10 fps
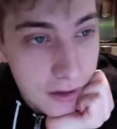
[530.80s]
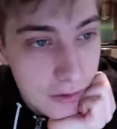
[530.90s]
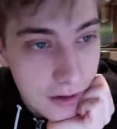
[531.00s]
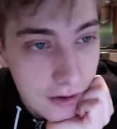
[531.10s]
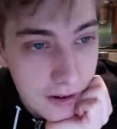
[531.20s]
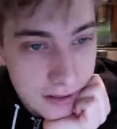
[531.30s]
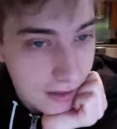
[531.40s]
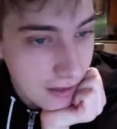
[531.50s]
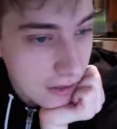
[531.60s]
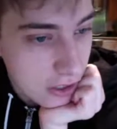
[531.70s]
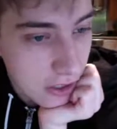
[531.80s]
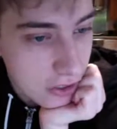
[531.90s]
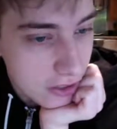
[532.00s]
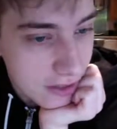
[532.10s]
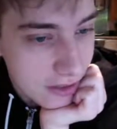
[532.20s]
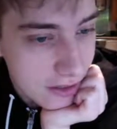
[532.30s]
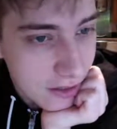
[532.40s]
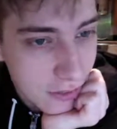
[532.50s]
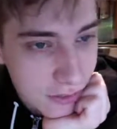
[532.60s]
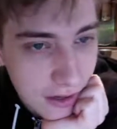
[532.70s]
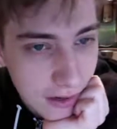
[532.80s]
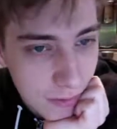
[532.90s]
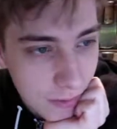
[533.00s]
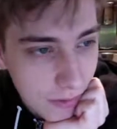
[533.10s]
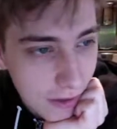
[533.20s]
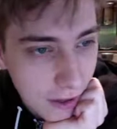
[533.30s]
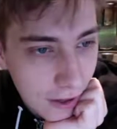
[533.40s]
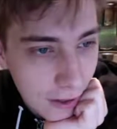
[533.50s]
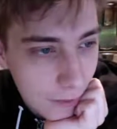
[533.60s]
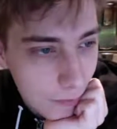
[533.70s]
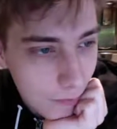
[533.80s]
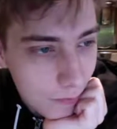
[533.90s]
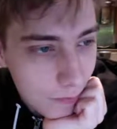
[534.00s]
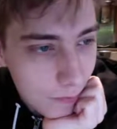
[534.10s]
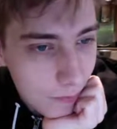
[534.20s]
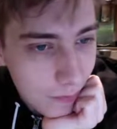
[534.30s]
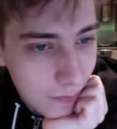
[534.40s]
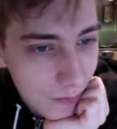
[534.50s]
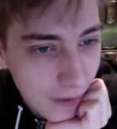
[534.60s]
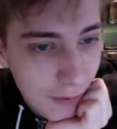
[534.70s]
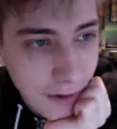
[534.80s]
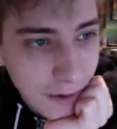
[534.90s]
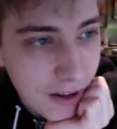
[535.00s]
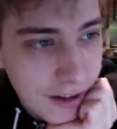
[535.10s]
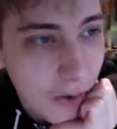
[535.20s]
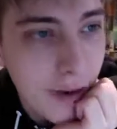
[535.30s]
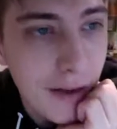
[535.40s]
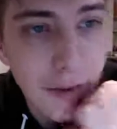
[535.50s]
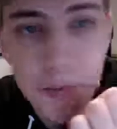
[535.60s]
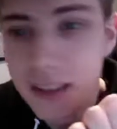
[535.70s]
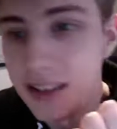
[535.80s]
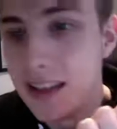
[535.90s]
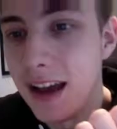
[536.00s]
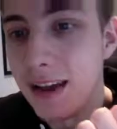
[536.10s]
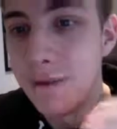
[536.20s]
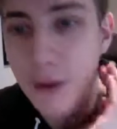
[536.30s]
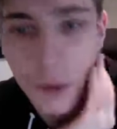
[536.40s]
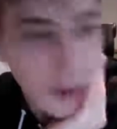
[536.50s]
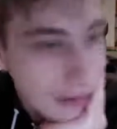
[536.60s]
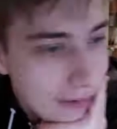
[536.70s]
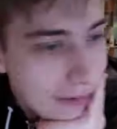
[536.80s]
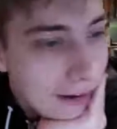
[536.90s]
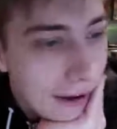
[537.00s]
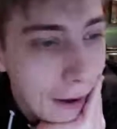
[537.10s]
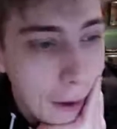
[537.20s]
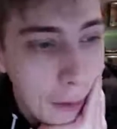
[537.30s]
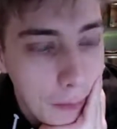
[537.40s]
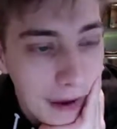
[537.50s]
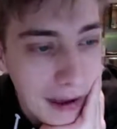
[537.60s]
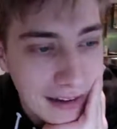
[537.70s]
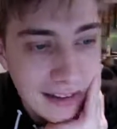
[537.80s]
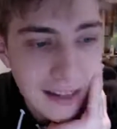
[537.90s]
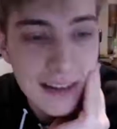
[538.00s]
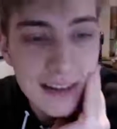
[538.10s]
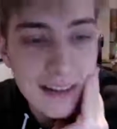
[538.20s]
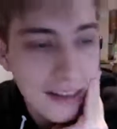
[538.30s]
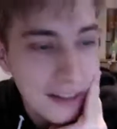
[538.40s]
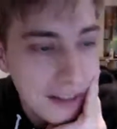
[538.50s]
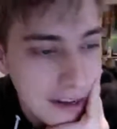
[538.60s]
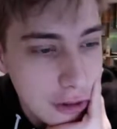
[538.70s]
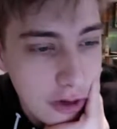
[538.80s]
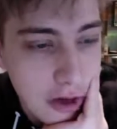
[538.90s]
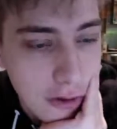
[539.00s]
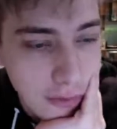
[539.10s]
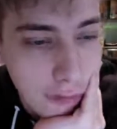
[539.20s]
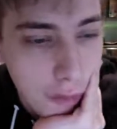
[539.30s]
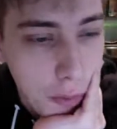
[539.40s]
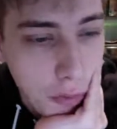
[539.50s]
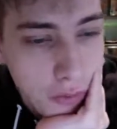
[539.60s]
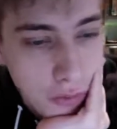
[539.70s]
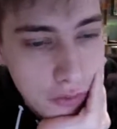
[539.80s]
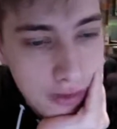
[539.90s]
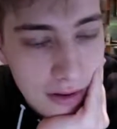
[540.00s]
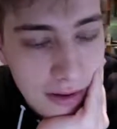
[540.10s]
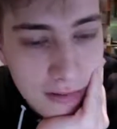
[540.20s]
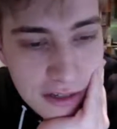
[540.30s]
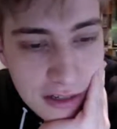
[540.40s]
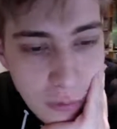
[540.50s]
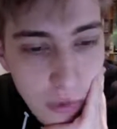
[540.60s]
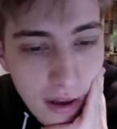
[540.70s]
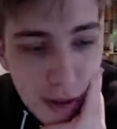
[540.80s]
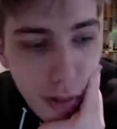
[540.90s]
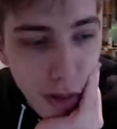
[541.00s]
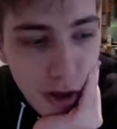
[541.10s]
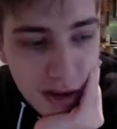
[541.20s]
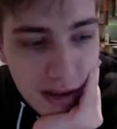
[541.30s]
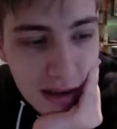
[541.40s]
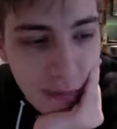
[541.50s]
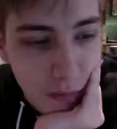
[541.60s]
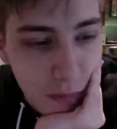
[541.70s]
crazy changes through time. I found an article here from This Is Anfield, and it says the history of Liverpool FC's away in third kit from